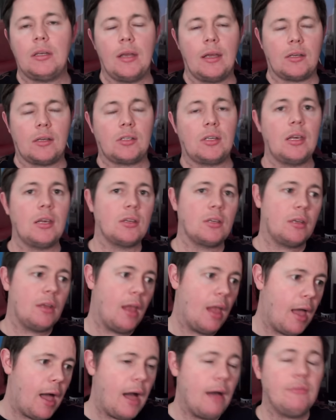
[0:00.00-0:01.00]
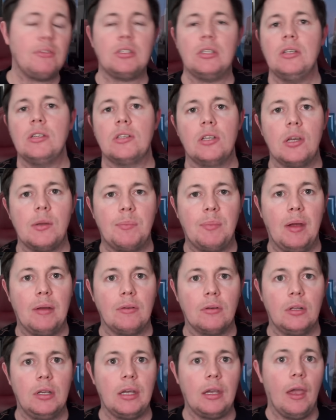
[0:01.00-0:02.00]
next season. Have a season in the
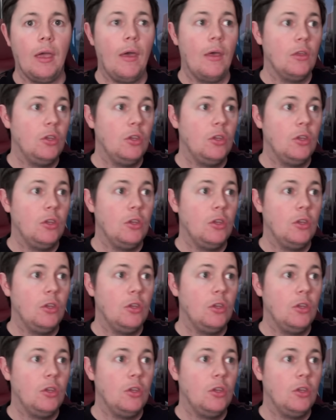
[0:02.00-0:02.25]
Premier League.